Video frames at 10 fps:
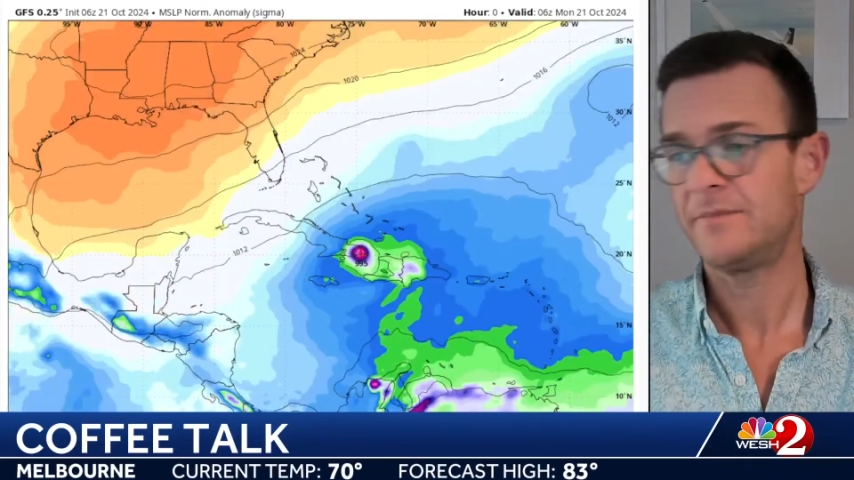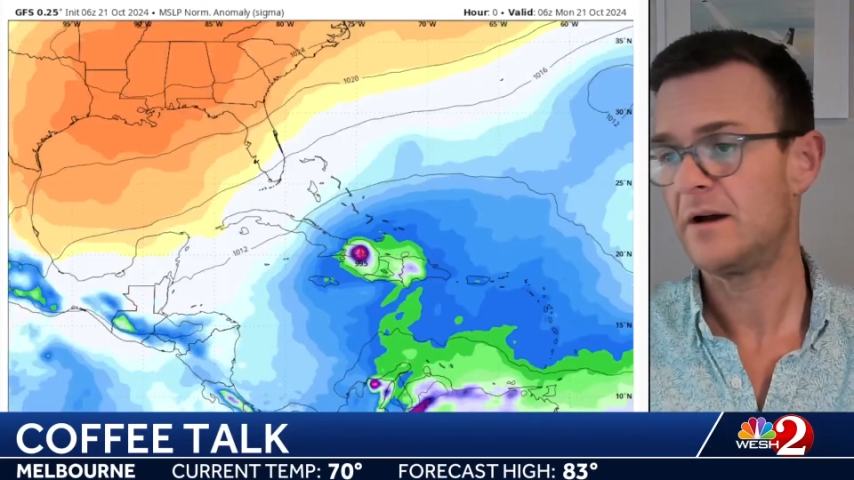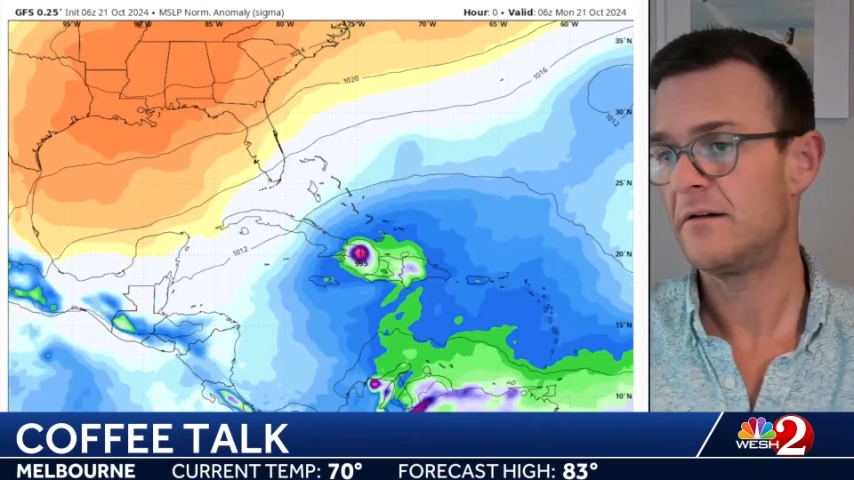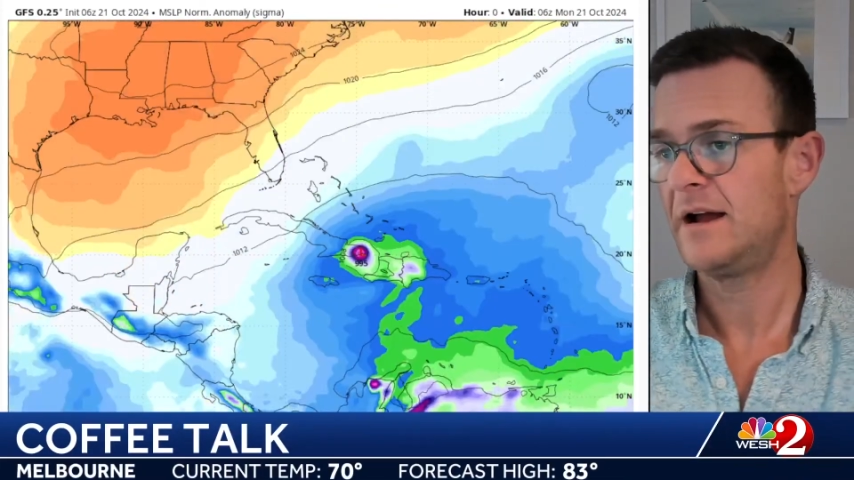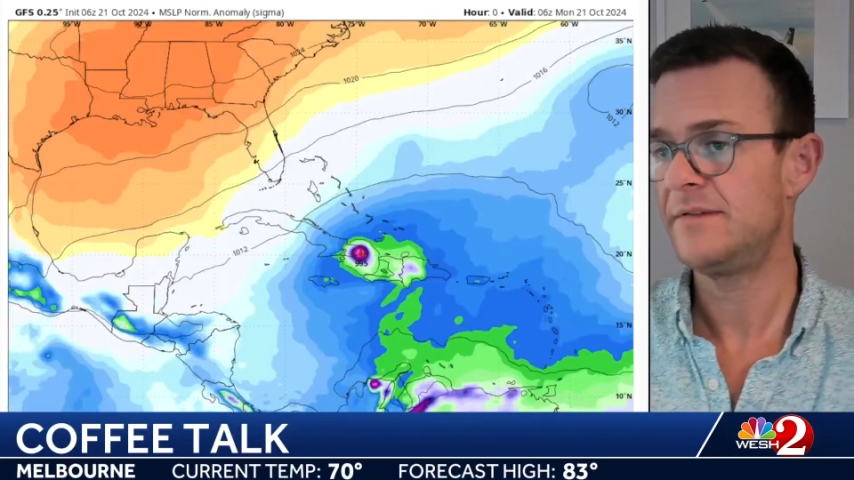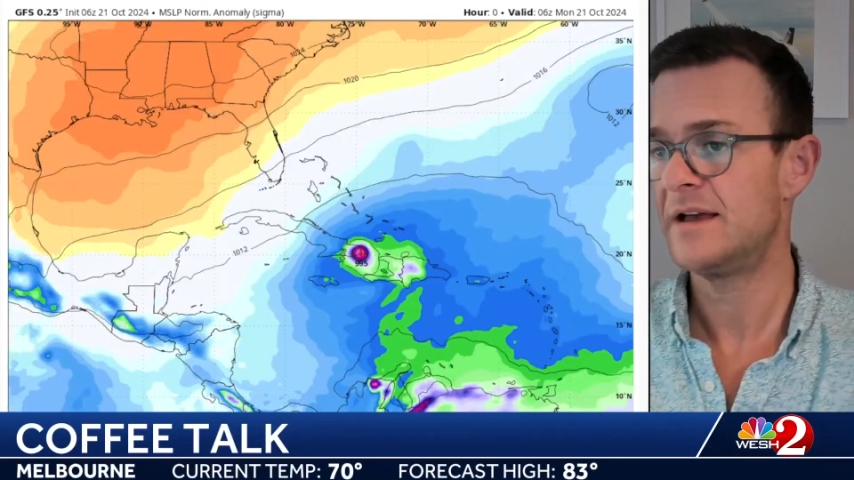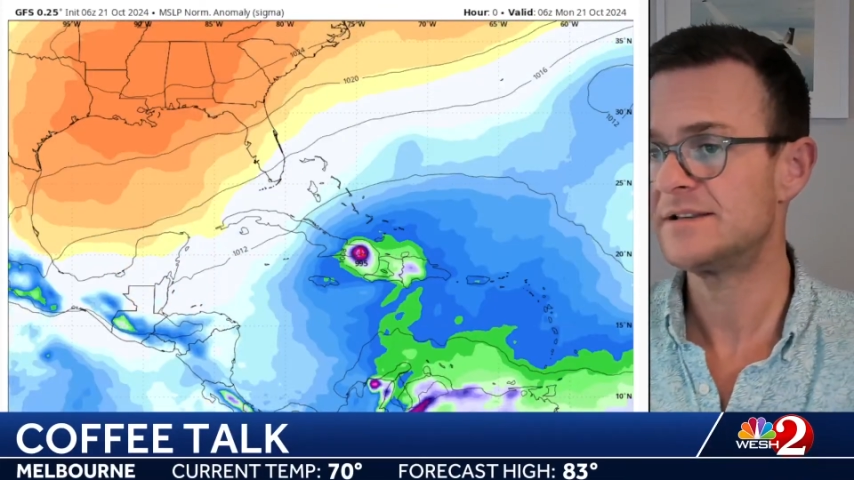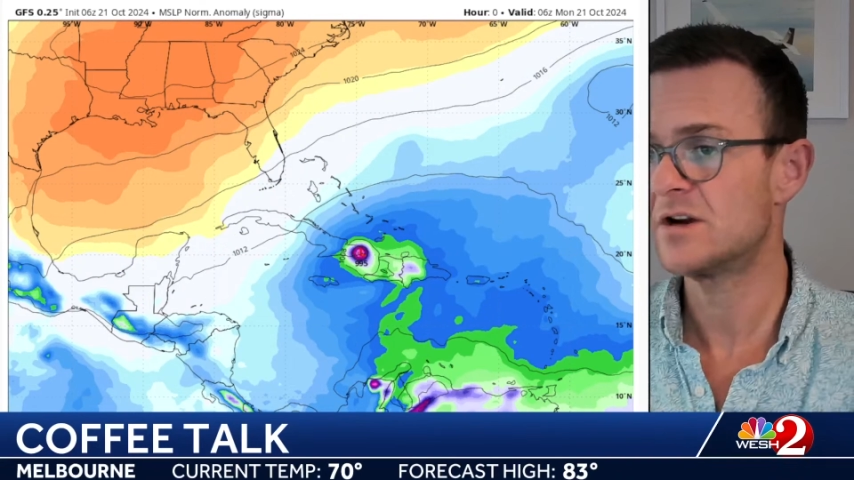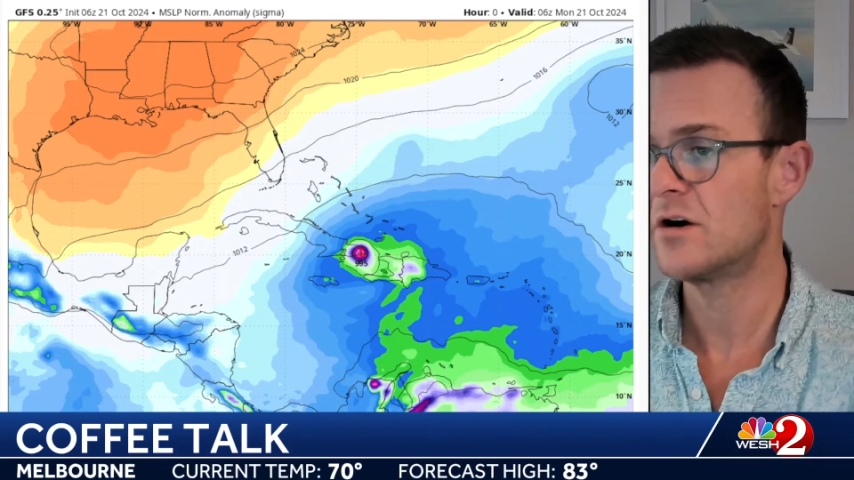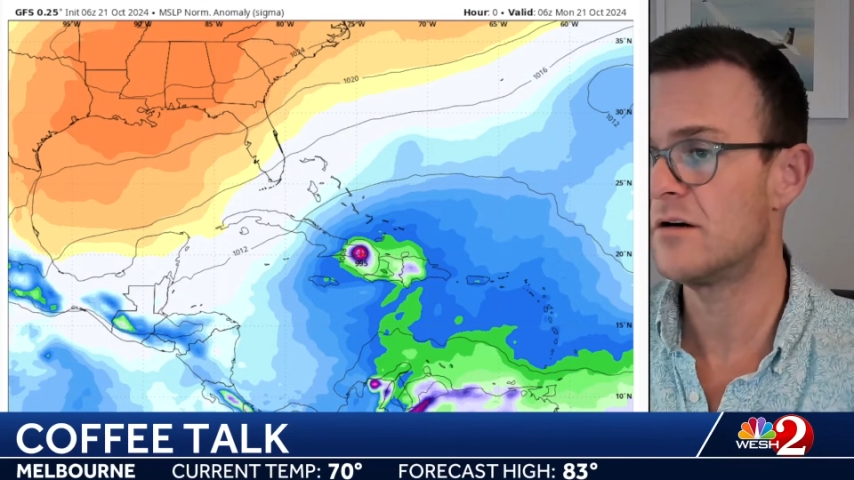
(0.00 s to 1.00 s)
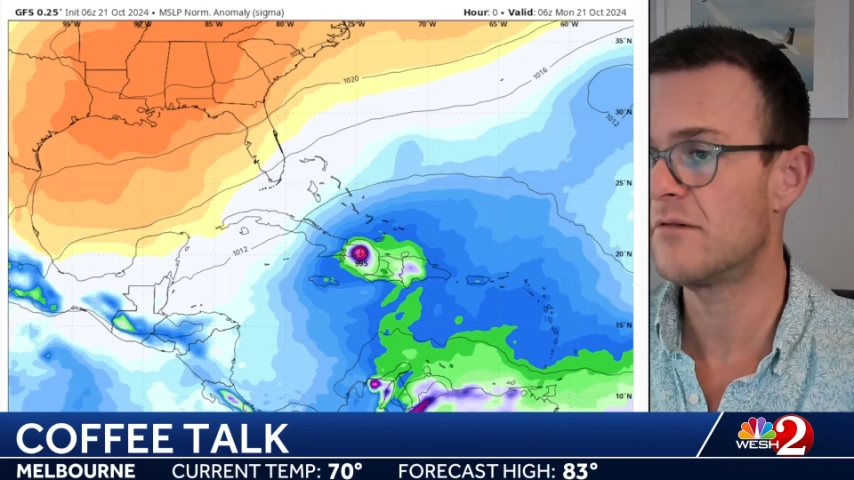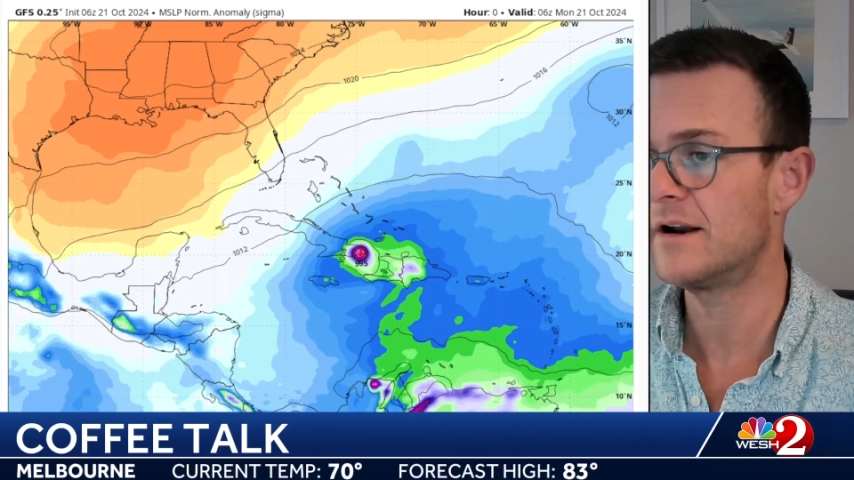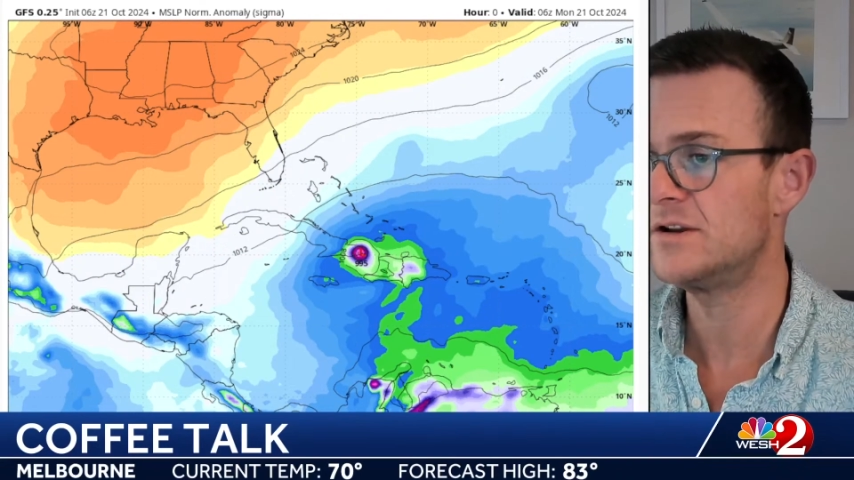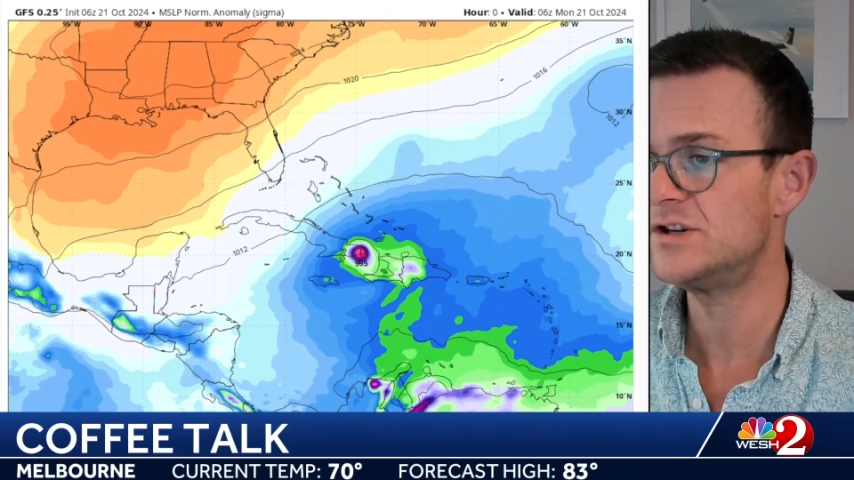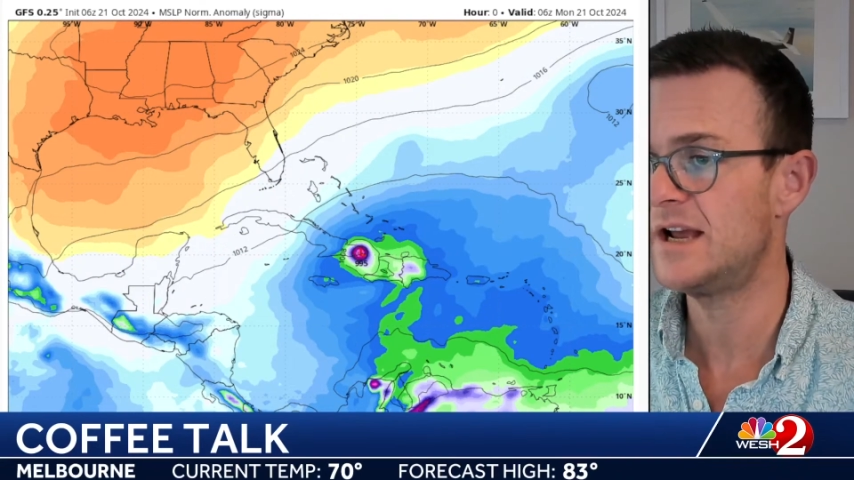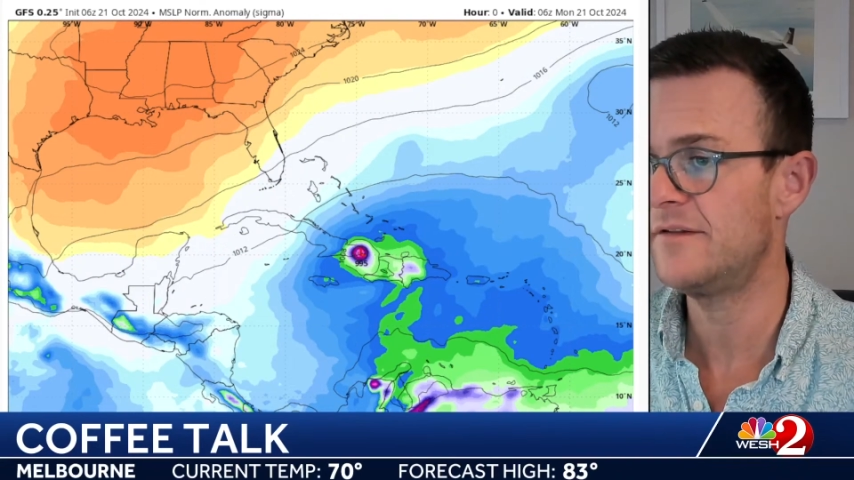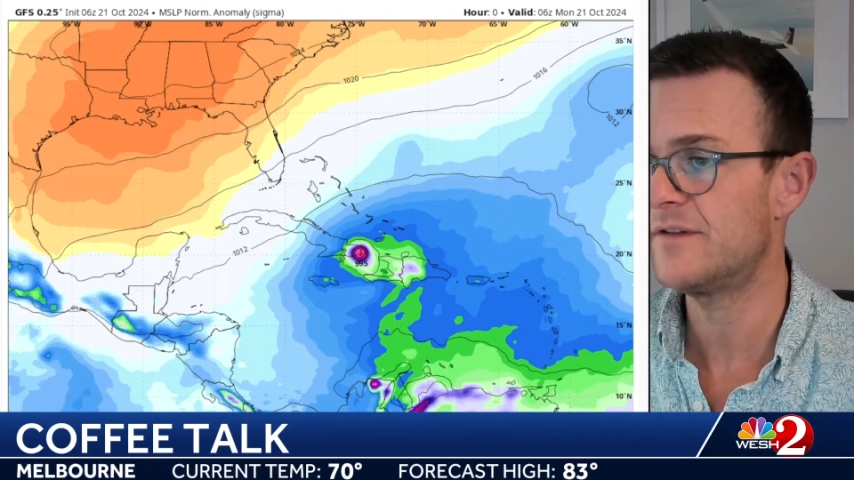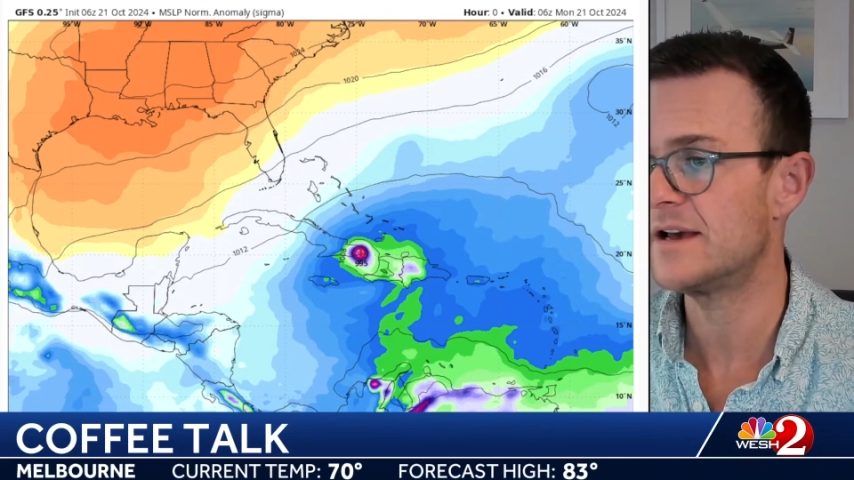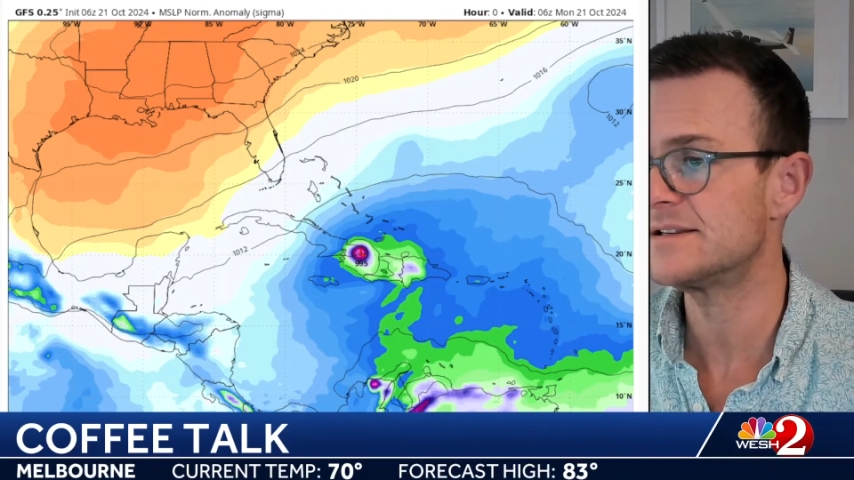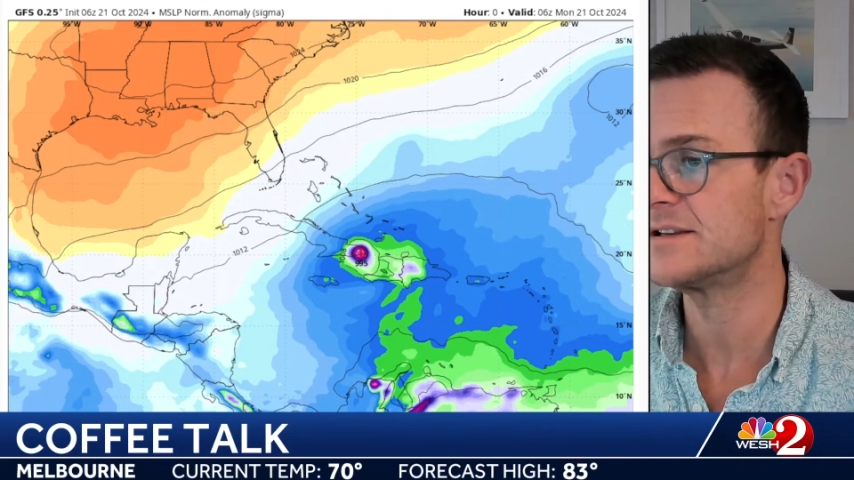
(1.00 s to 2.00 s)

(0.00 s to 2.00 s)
All right, that's the current run of the GFS. Let's